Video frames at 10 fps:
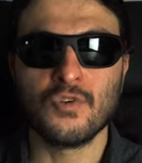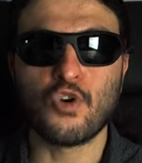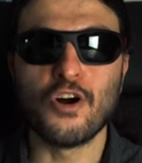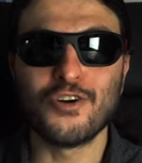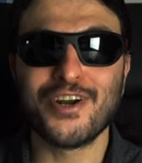
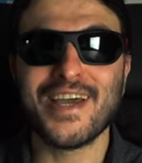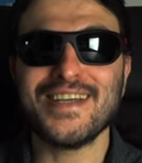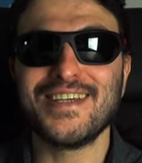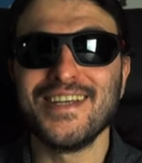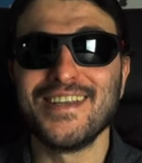
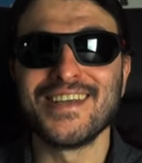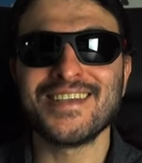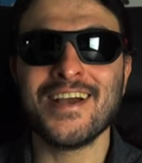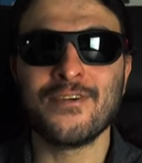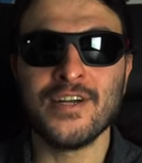congregating in
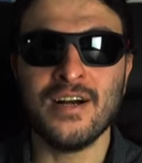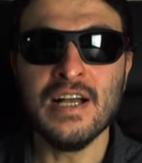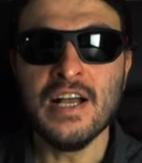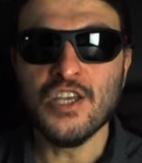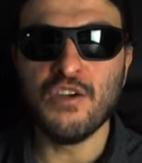this area,
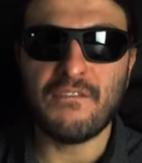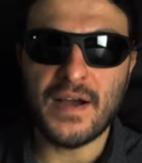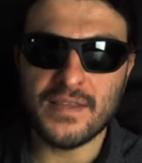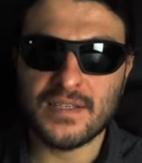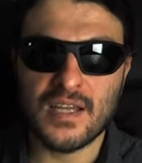you
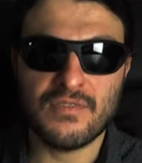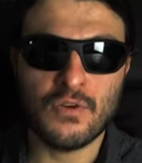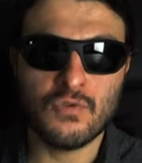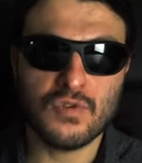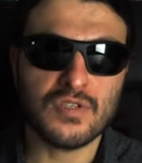find this
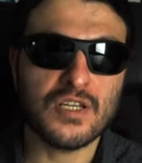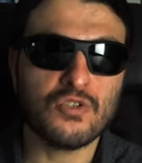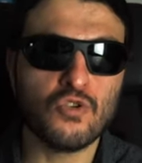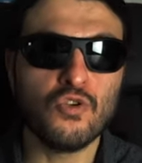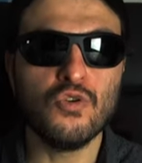headphone
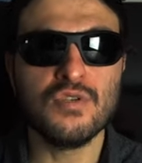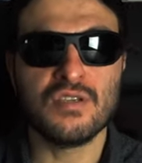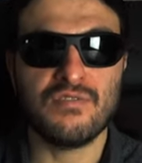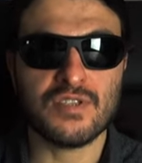tends to lose